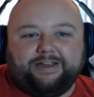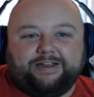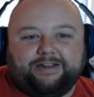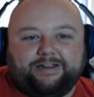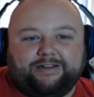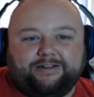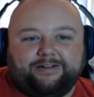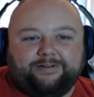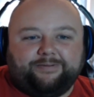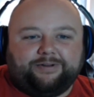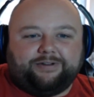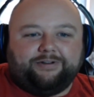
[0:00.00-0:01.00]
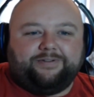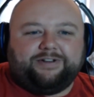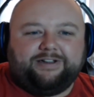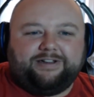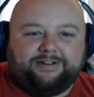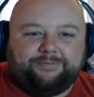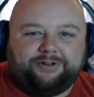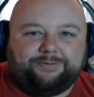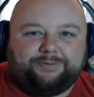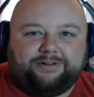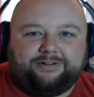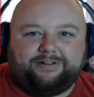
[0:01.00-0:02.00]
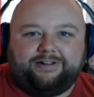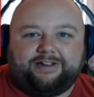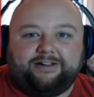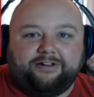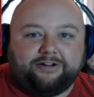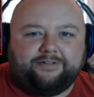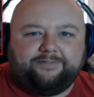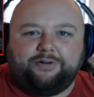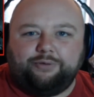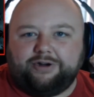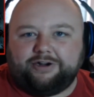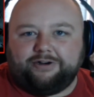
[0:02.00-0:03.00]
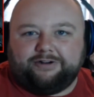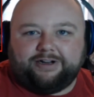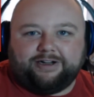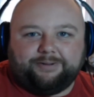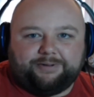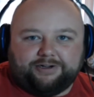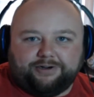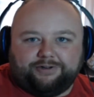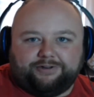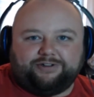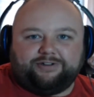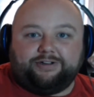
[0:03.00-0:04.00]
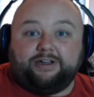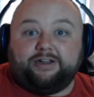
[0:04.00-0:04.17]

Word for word: Um, so obviously they must be they're looking for Wakanda because